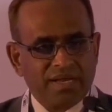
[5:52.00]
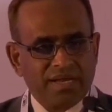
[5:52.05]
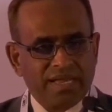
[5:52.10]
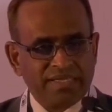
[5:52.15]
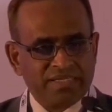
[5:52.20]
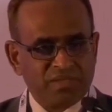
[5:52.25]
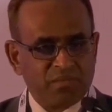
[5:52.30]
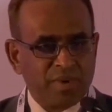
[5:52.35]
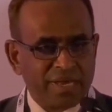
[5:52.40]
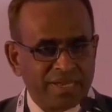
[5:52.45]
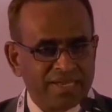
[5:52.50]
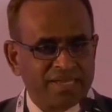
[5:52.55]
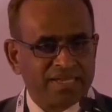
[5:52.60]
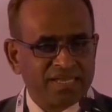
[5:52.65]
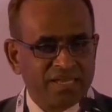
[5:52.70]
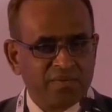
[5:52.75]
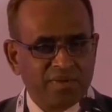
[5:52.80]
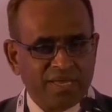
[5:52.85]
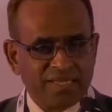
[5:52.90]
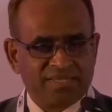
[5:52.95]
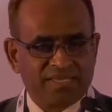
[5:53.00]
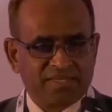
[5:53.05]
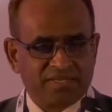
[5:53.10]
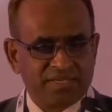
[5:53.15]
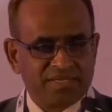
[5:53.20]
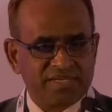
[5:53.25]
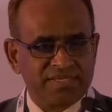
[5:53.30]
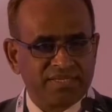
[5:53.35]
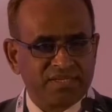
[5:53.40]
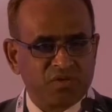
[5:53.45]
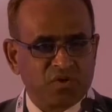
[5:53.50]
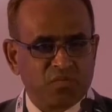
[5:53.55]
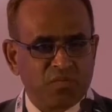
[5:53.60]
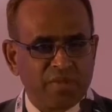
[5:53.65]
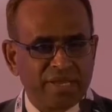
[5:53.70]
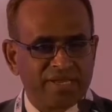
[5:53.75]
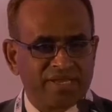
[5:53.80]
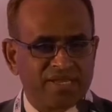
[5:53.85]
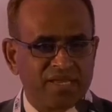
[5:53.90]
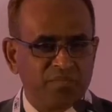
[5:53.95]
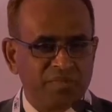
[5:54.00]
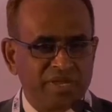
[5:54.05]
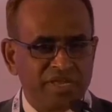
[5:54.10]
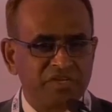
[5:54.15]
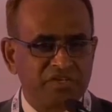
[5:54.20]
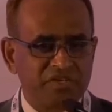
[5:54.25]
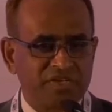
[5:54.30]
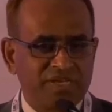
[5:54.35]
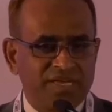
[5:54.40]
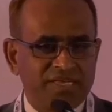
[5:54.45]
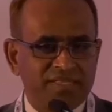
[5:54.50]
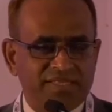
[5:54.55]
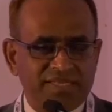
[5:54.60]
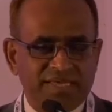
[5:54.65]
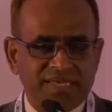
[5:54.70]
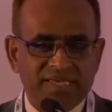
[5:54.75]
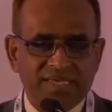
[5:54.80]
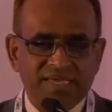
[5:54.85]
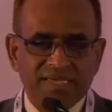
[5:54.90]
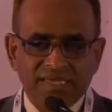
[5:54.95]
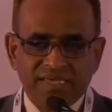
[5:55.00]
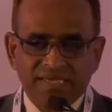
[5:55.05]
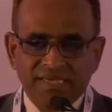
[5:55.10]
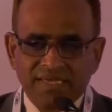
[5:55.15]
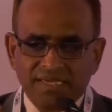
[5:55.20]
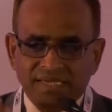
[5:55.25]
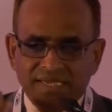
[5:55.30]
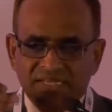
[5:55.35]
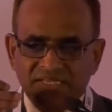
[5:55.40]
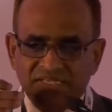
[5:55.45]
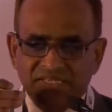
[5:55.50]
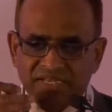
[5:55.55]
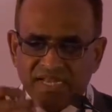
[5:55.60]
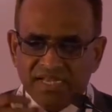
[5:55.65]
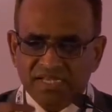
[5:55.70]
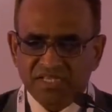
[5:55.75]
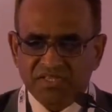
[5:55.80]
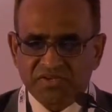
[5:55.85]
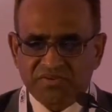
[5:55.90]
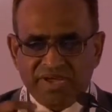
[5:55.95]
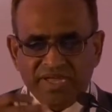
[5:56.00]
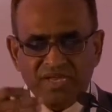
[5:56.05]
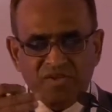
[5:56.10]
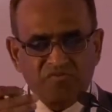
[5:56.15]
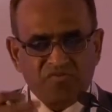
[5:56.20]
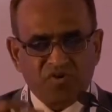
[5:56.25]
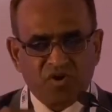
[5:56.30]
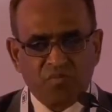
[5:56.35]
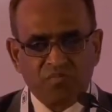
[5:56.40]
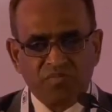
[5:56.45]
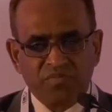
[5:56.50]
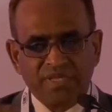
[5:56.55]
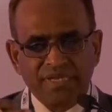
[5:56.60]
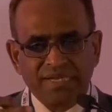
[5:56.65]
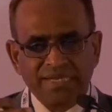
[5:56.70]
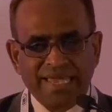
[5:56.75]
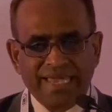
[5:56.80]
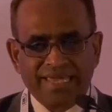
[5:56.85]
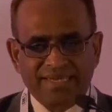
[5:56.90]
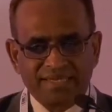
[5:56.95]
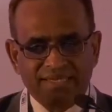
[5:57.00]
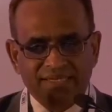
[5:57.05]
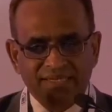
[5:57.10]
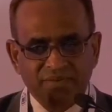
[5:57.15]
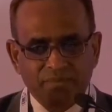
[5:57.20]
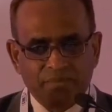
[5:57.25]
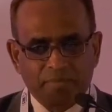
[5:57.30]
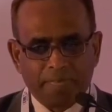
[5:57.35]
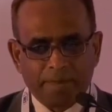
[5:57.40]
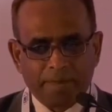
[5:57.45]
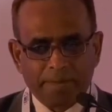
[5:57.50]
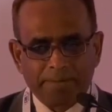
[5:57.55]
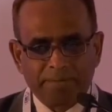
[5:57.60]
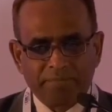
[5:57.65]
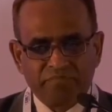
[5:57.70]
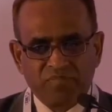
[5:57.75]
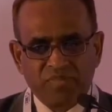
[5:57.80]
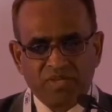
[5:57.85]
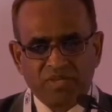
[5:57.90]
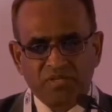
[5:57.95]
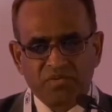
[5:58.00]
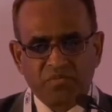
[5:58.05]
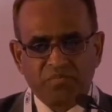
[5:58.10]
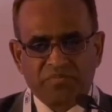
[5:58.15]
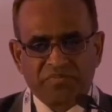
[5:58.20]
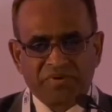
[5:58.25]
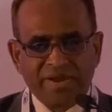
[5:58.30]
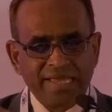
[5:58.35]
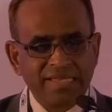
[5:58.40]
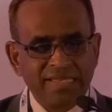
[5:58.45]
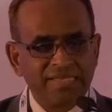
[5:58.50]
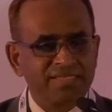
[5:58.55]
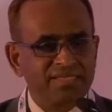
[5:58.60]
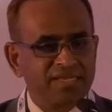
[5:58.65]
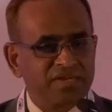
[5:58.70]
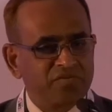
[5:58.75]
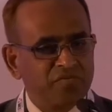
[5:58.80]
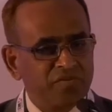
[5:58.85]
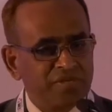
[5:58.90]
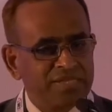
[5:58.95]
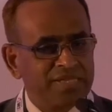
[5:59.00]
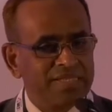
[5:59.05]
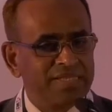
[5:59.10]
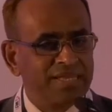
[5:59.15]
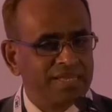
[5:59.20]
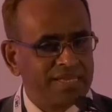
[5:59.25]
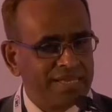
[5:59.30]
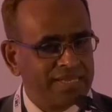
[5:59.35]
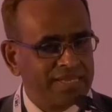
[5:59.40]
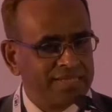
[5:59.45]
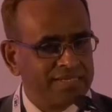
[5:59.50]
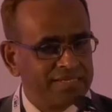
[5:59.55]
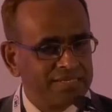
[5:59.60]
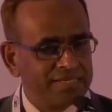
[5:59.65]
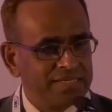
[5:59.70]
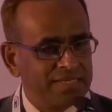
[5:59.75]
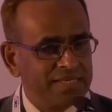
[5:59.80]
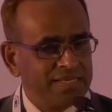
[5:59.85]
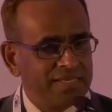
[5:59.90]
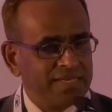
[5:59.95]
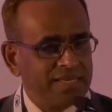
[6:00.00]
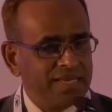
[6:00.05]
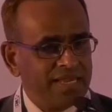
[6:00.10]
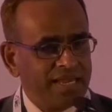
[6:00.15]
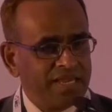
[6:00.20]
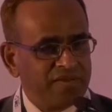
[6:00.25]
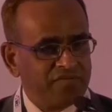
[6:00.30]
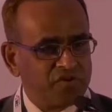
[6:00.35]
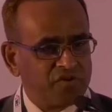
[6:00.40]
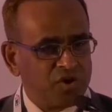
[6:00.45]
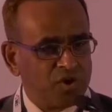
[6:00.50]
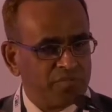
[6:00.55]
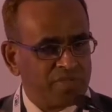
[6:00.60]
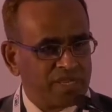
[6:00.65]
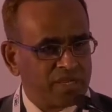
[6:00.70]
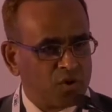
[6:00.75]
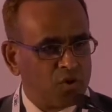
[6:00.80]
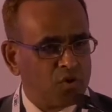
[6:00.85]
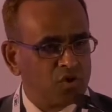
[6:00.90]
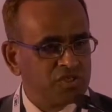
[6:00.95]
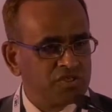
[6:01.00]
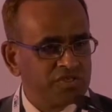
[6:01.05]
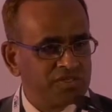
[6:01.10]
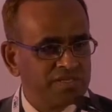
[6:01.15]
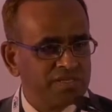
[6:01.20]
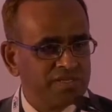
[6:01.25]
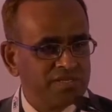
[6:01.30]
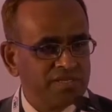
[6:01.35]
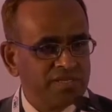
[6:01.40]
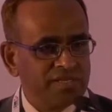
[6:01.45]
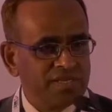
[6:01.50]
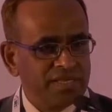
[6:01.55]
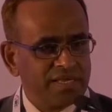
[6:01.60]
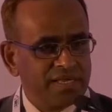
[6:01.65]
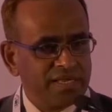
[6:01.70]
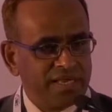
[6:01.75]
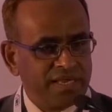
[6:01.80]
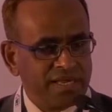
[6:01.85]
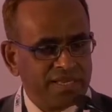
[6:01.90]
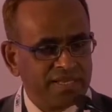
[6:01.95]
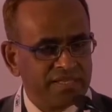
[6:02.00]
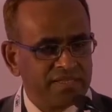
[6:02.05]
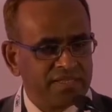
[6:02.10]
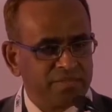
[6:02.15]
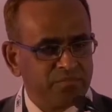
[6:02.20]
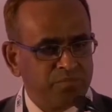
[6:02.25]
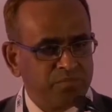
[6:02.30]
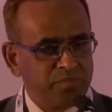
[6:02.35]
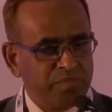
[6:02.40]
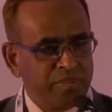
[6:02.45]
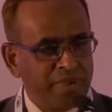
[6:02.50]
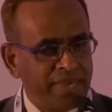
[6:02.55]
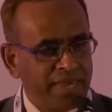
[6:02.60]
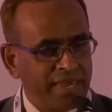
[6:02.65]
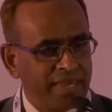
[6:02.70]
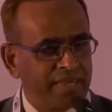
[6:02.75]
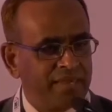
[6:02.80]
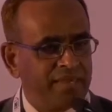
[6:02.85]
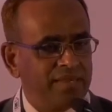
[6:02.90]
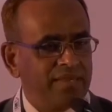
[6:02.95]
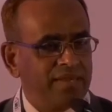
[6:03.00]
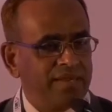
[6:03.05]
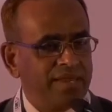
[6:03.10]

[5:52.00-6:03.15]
as a maritime, as a citizen or maritime nation, I think it starts right from the land, because the brains are within the land and from the coast and in bay,